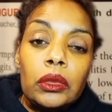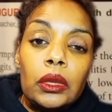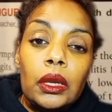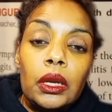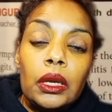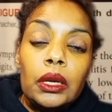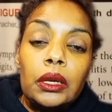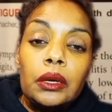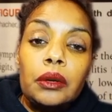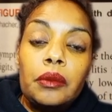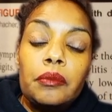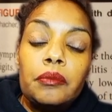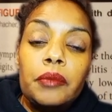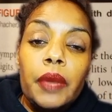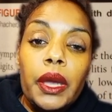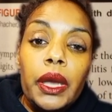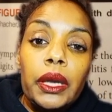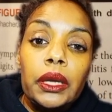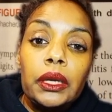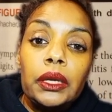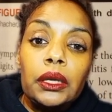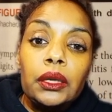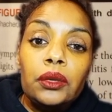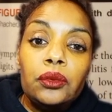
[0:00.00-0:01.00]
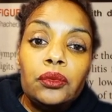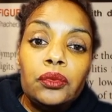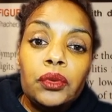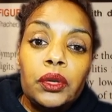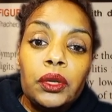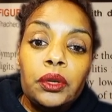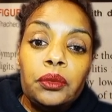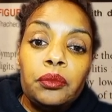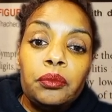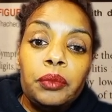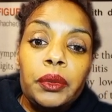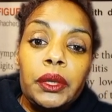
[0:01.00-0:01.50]
It may
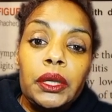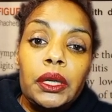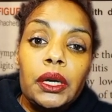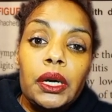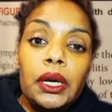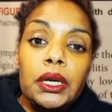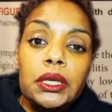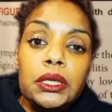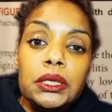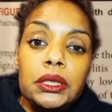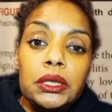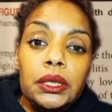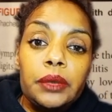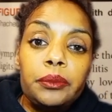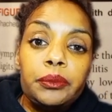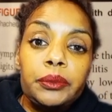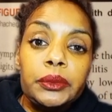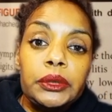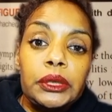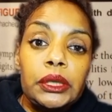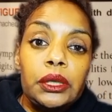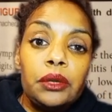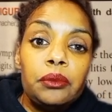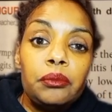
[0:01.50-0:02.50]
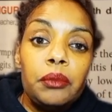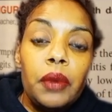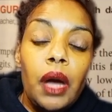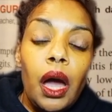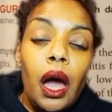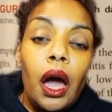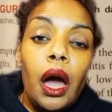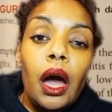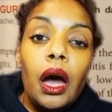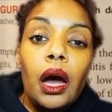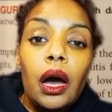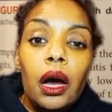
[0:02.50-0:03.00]
even be a symptom
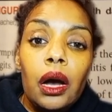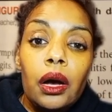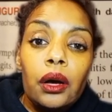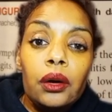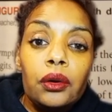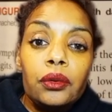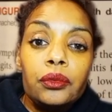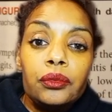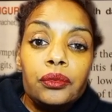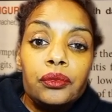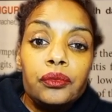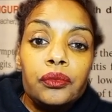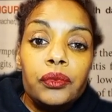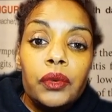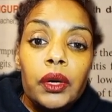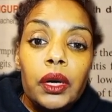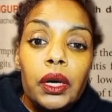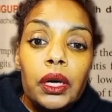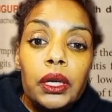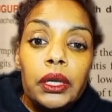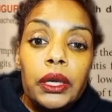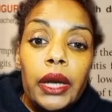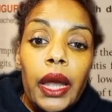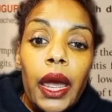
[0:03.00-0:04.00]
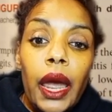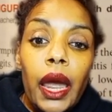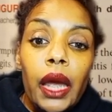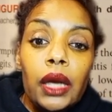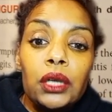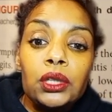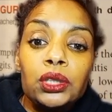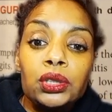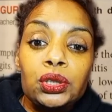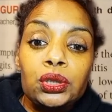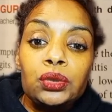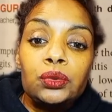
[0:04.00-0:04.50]
of an
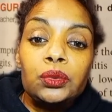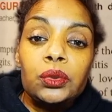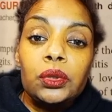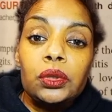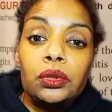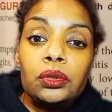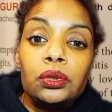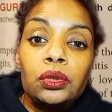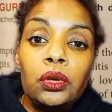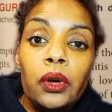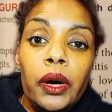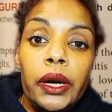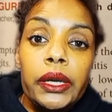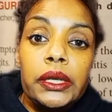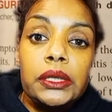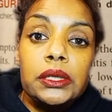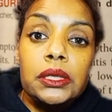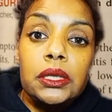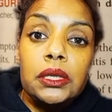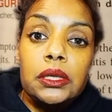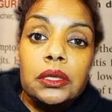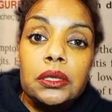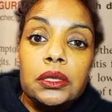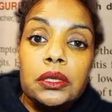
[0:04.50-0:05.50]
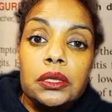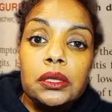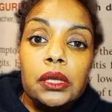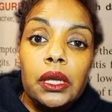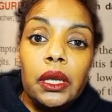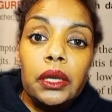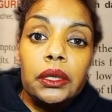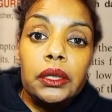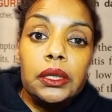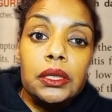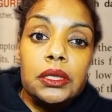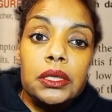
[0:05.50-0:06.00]
actual crisis
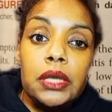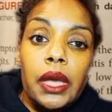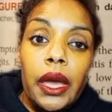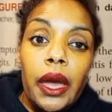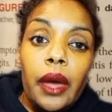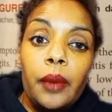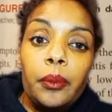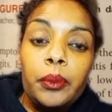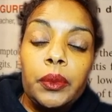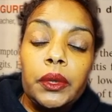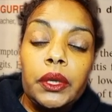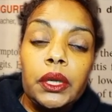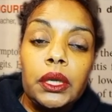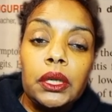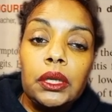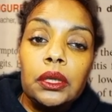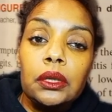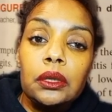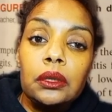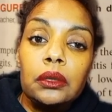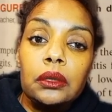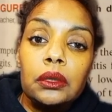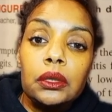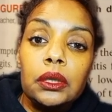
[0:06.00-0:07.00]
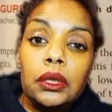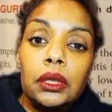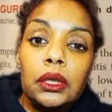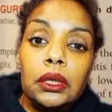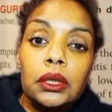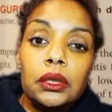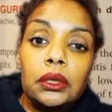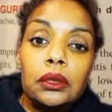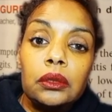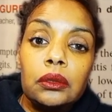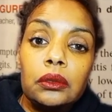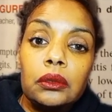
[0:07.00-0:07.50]
that is happening
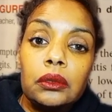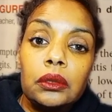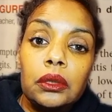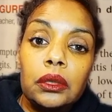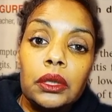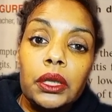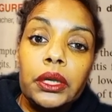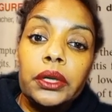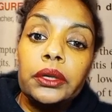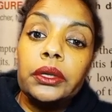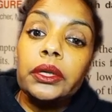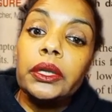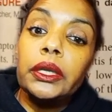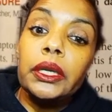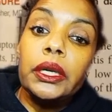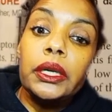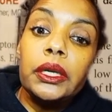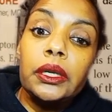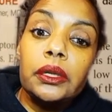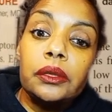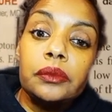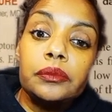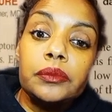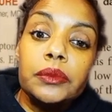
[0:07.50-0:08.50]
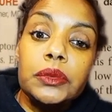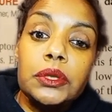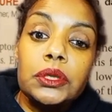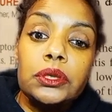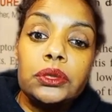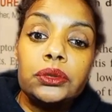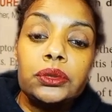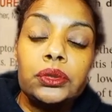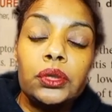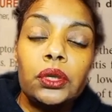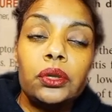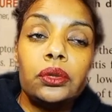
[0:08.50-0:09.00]
in their
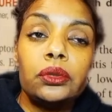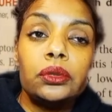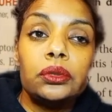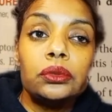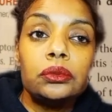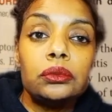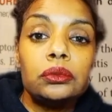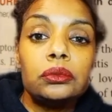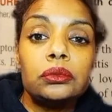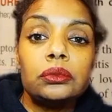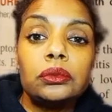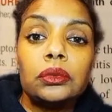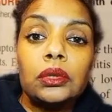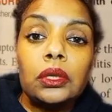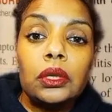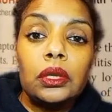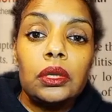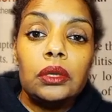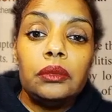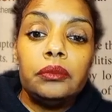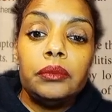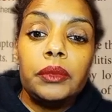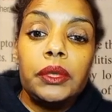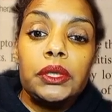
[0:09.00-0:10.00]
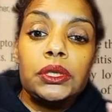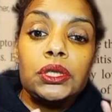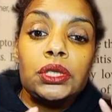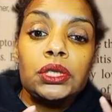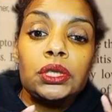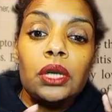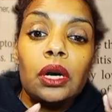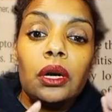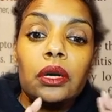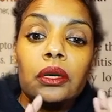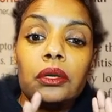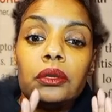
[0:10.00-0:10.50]
limbs. So it may
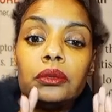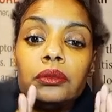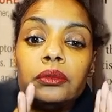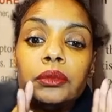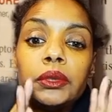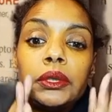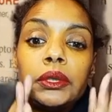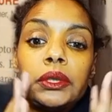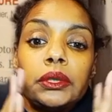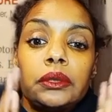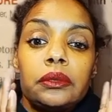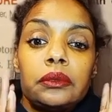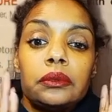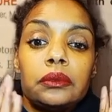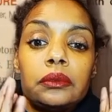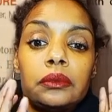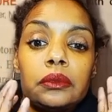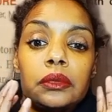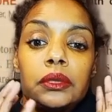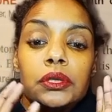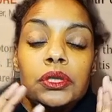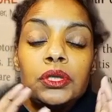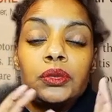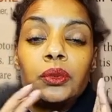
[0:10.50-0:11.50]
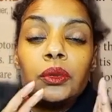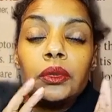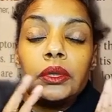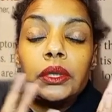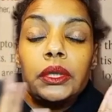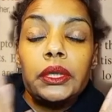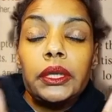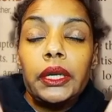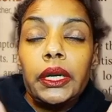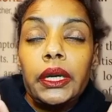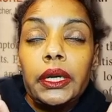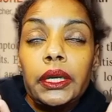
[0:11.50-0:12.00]
start with the
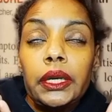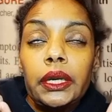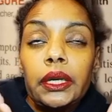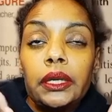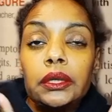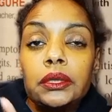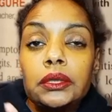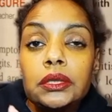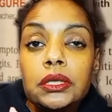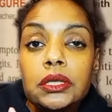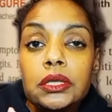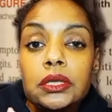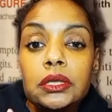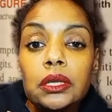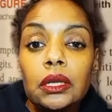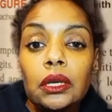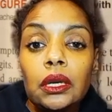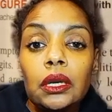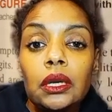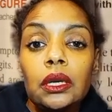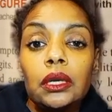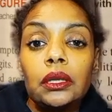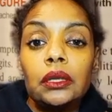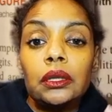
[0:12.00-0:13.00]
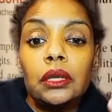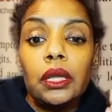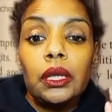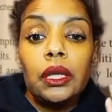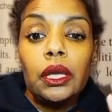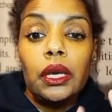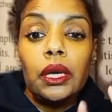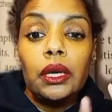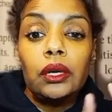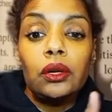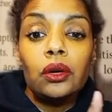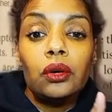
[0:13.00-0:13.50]
swollen hands. They
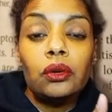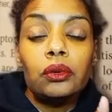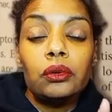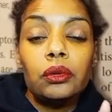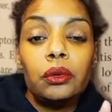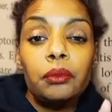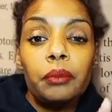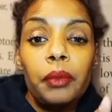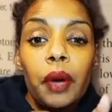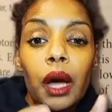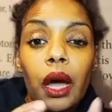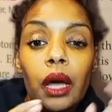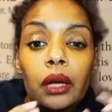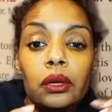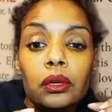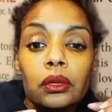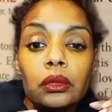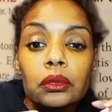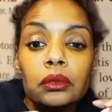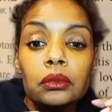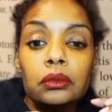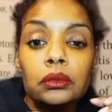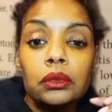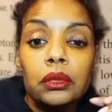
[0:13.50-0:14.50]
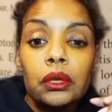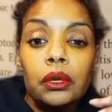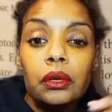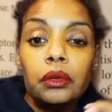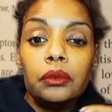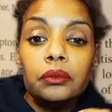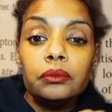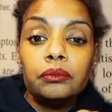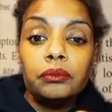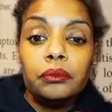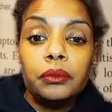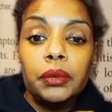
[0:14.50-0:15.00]
can't hold a bottle,
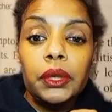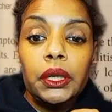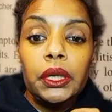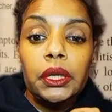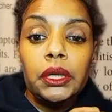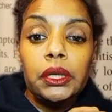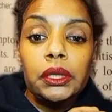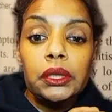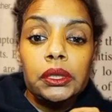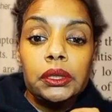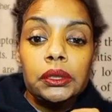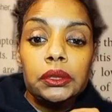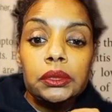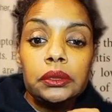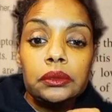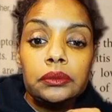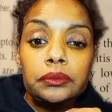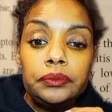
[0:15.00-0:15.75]
but